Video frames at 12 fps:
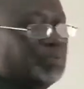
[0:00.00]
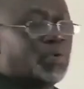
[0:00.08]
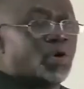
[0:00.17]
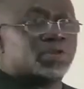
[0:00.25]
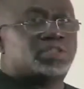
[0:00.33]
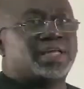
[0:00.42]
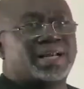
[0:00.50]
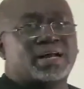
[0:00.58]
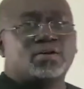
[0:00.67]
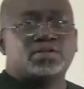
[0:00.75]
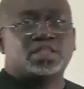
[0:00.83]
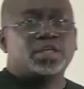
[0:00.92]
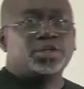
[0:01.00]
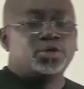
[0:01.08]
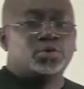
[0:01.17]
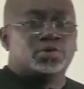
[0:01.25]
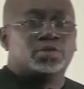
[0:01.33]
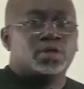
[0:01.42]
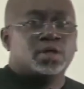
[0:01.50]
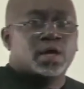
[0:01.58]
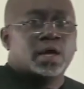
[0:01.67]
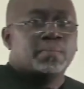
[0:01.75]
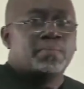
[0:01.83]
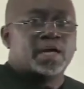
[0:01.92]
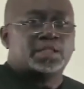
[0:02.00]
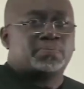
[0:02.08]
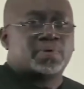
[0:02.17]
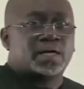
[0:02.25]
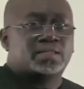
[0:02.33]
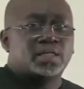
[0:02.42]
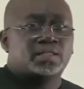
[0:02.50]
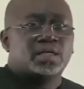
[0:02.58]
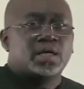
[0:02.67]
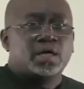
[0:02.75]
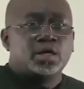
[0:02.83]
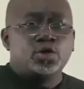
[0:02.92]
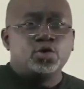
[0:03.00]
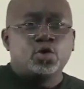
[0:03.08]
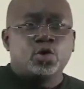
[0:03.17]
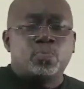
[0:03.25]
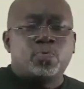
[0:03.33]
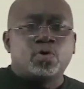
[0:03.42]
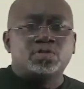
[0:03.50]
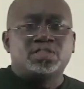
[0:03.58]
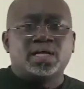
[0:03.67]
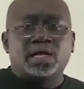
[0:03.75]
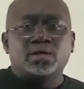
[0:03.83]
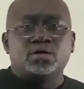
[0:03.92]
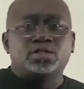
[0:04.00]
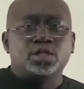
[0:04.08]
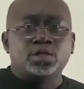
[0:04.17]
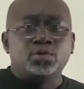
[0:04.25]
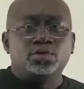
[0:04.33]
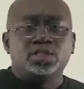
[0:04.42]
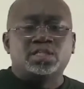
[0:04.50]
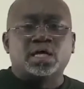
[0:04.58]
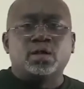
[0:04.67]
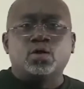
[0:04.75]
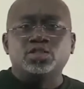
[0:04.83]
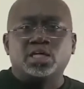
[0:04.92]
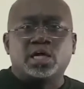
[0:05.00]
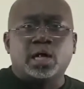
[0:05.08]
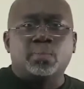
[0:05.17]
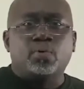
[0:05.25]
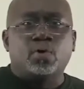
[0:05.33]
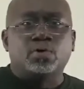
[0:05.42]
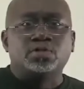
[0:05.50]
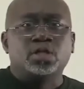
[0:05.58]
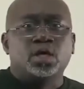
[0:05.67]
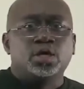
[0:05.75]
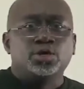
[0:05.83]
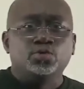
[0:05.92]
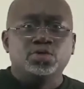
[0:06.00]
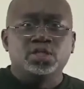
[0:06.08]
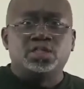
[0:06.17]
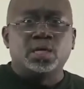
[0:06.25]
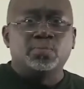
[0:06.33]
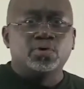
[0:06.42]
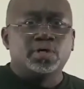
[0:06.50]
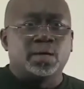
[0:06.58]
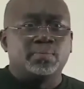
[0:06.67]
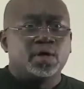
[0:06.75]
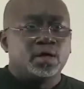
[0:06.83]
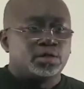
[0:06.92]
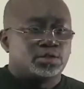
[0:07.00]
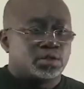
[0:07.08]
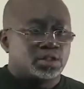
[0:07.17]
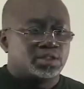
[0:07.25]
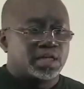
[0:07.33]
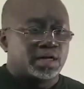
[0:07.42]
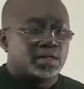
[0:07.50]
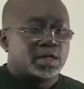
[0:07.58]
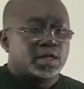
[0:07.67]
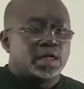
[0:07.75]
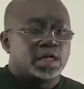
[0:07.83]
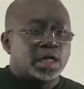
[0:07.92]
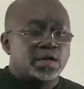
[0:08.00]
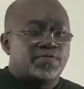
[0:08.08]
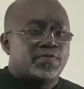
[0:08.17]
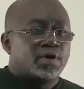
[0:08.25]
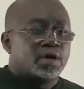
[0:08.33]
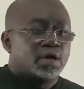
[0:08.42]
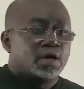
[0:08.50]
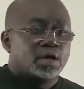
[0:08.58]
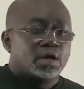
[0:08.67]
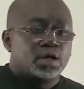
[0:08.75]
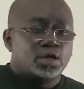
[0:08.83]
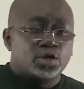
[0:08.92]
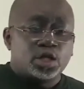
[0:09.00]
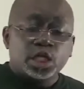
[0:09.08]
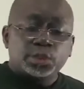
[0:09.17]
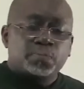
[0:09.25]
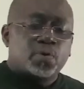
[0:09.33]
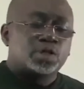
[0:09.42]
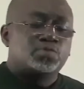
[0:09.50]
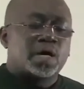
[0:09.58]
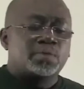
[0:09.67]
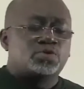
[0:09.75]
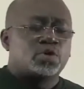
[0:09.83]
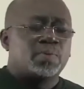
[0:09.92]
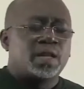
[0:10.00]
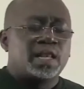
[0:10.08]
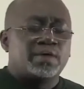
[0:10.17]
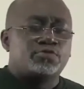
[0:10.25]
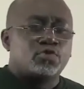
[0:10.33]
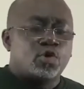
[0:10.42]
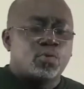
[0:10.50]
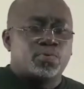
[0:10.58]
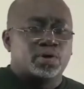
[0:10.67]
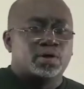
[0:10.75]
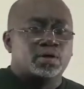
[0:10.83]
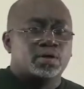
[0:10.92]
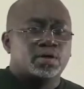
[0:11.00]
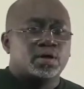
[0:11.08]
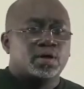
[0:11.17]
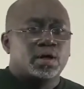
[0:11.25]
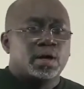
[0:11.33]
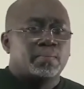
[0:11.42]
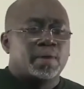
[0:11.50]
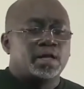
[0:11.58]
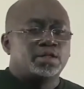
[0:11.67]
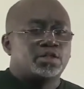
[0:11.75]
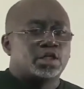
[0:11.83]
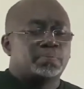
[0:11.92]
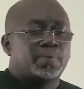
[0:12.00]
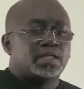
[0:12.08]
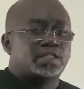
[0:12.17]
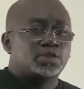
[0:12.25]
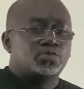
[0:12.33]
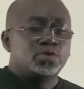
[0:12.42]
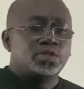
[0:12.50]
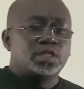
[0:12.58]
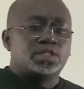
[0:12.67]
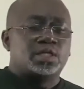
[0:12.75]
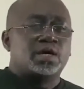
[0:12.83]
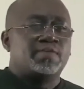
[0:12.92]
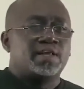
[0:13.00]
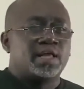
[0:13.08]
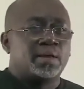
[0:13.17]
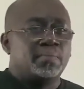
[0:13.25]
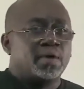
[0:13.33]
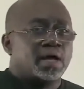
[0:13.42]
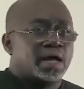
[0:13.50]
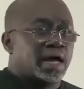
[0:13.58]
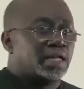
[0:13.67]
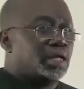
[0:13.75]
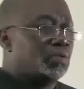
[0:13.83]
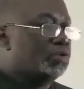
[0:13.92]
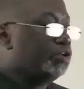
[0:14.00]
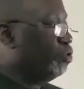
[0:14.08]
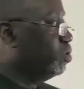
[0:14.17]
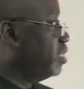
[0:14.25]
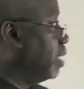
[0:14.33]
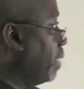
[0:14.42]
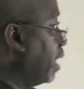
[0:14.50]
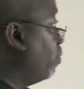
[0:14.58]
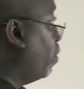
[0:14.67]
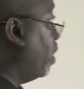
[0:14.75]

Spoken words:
ports that are not in use. Best practice, you know, ports that are not in use, these are logical ports, you disable them such that if these ports were to be left open, malicious persons will discover them and they will use them. And